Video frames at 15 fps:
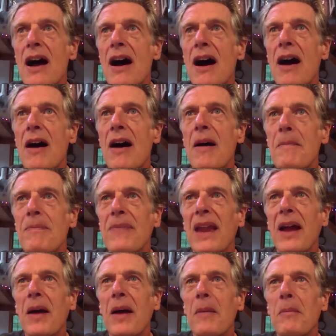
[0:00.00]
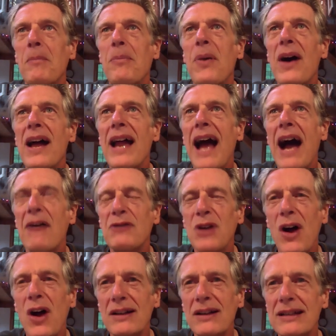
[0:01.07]
But I've
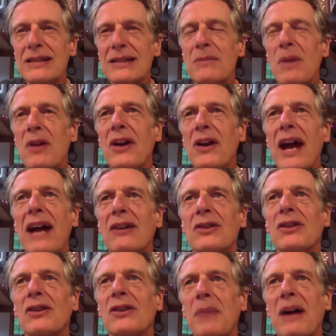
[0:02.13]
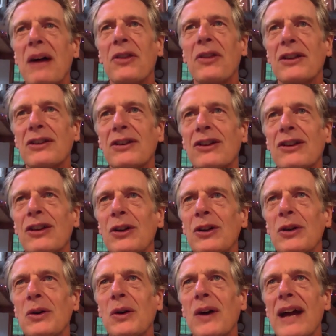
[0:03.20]
talked to some other actors about this
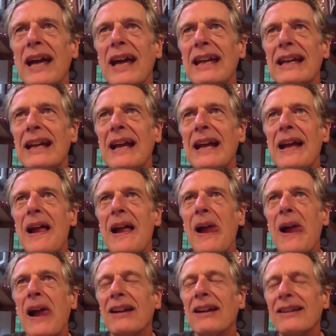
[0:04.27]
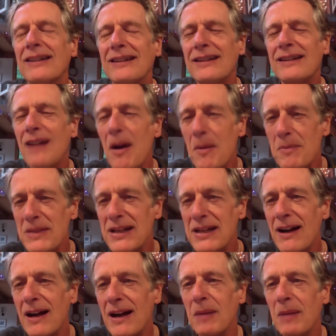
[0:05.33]
too. And
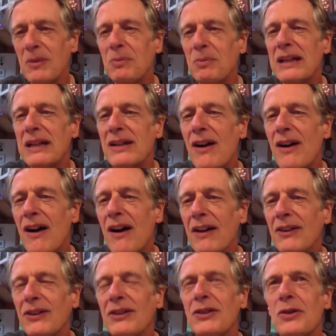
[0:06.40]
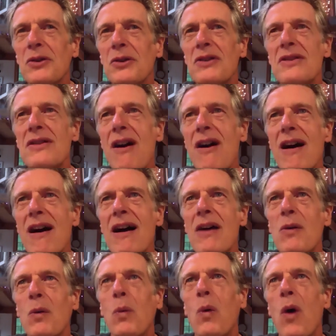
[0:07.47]
sometimes because you're
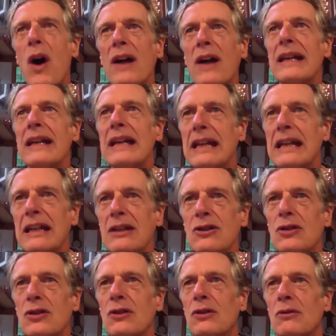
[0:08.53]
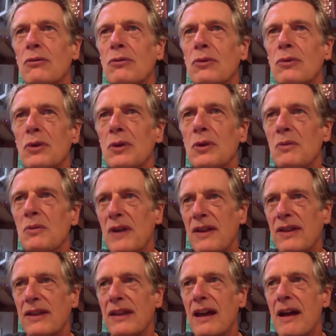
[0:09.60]
not walking into the room
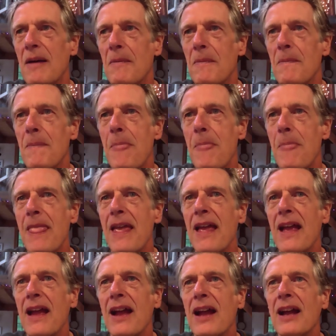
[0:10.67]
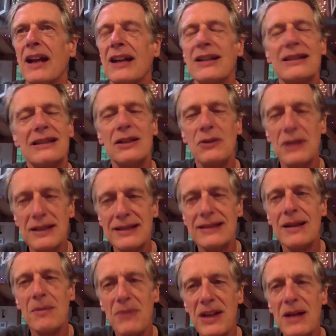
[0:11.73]
with them, because there is
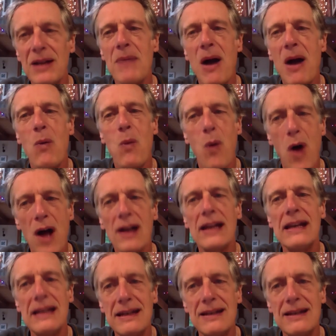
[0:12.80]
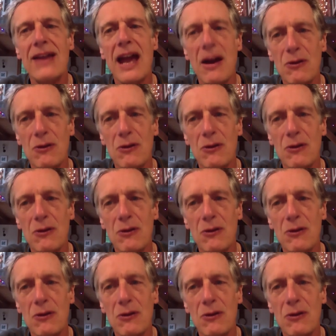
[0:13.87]
something about walking into that